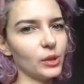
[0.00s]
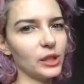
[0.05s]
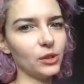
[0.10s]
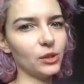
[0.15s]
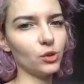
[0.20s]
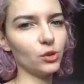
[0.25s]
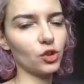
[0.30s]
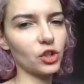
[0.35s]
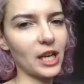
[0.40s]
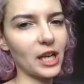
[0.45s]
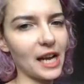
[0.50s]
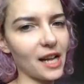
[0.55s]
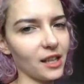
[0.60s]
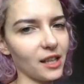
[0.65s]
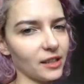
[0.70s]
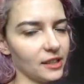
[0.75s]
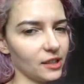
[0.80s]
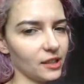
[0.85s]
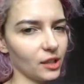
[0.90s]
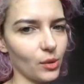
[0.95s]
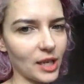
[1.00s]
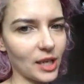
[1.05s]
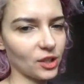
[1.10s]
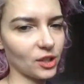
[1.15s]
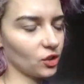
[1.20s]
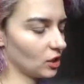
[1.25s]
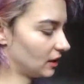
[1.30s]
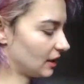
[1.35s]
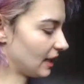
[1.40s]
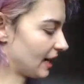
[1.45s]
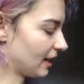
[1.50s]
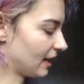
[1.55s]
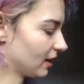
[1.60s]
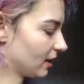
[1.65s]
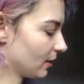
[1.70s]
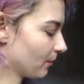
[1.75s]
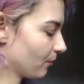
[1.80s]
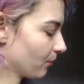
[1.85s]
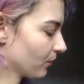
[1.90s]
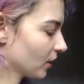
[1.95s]
we use shall in the question tag.
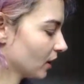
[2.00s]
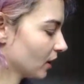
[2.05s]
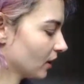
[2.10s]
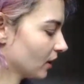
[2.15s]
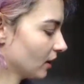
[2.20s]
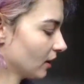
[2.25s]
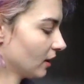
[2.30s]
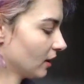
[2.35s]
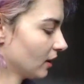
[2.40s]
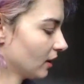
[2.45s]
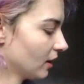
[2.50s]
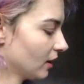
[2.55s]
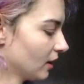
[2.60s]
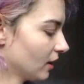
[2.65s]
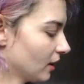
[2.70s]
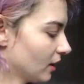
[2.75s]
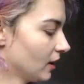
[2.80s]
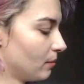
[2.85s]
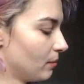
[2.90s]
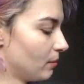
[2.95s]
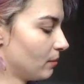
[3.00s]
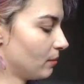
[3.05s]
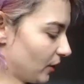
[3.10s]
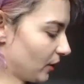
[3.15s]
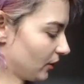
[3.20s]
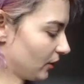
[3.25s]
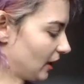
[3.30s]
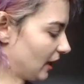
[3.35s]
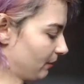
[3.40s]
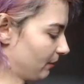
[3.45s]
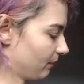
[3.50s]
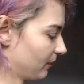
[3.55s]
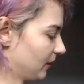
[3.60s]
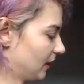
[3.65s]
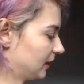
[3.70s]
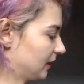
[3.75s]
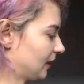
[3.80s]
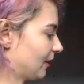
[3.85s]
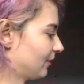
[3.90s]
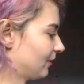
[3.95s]
But okay,
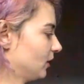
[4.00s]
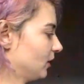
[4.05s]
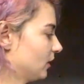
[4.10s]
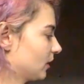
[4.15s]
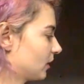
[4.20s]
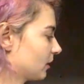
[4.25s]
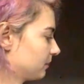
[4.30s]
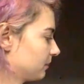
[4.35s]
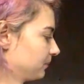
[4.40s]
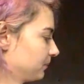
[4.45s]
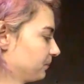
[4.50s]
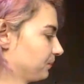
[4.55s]
let's have a look.